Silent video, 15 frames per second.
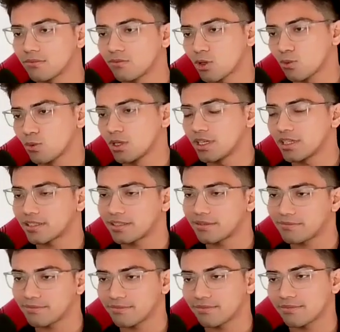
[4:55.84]
What worked?
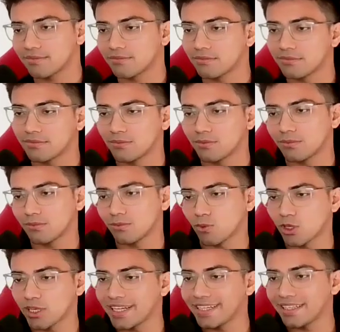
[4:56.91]

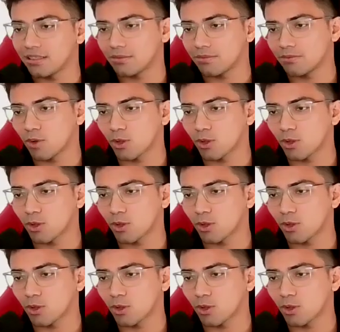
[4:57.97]
What didn't?